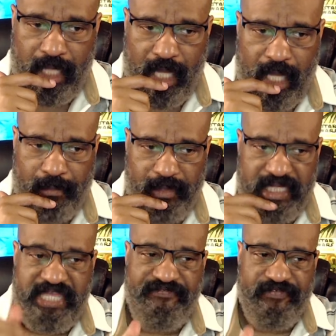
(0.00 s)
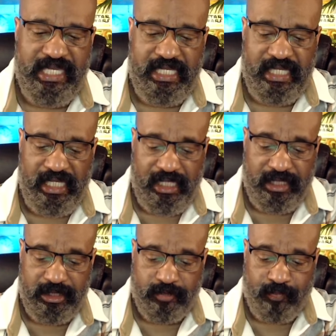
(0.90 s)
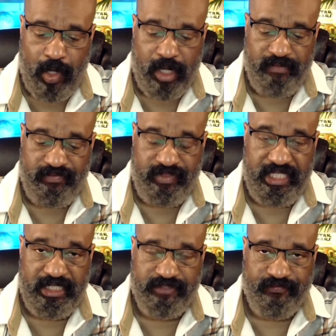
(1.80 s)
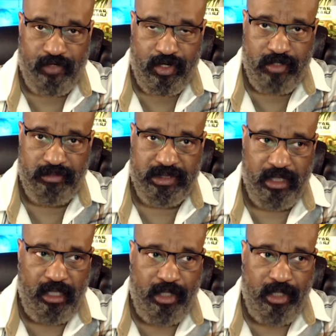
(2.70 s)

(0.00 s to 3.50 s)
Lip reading: If he is part of these firms,